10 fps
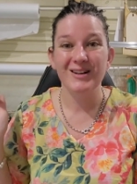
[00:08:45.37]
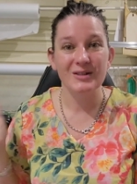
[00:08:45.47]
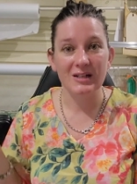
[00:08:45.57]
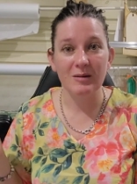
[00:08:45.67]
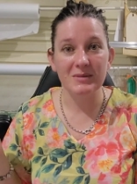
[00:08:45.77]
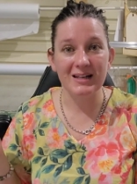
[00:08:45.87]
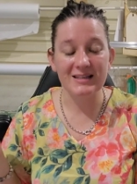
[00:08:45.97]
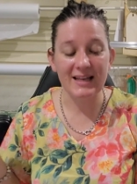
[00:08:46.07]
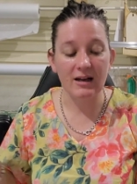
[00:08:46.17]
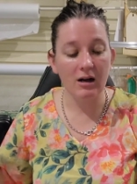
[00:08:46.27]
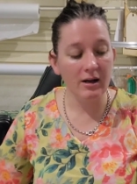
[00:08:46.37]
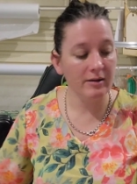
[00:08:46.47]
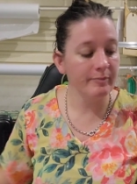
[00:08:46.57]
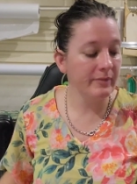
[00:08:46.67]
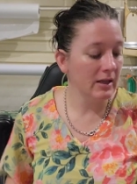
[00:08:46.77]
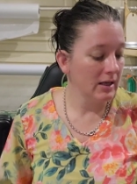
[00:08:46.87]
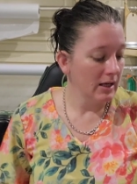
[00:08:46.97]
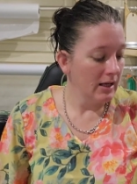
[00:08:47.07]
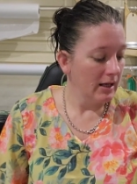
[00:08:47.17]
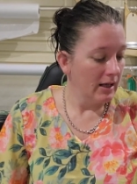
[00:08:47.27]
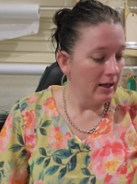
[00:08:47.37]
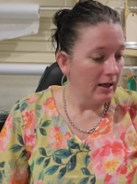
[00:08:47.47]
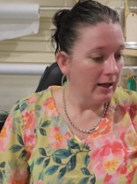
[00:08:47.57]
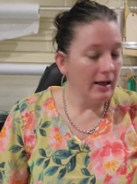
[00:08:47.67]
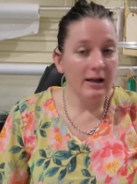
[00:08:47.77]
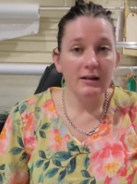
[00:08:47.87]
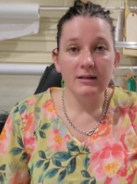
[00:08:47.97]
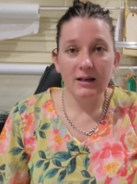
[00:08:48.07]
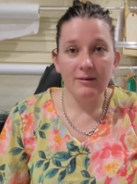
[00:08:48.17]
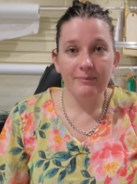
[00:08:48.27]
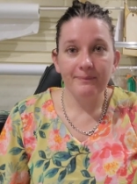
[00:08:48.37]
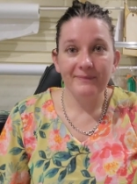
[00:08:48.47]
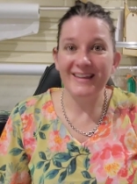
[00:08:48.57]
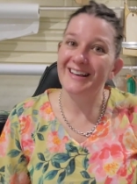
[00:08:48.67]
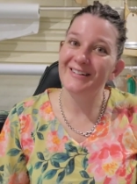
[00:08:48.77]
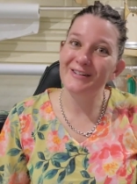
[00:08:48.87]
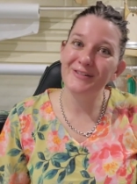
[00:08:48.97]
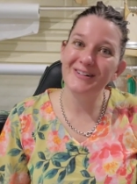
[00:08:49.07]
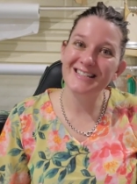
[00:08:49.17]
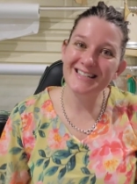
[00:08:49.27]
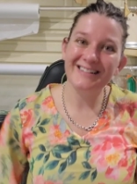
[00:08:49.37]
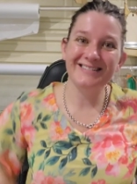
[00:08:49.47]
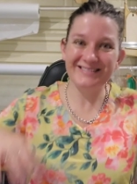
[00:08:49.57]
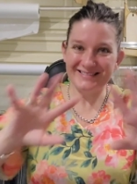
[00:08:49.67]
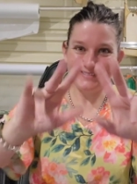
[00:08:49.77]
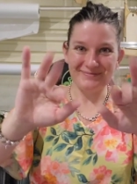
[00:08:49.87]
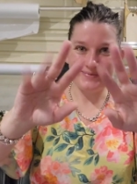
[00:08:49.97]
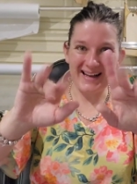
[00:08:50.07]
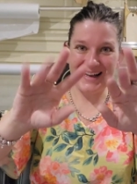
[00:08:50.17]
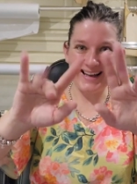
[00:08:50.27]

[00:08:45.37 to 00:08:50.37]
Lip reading: So come down and say hi. And yeah, thank you all for watching. Bye!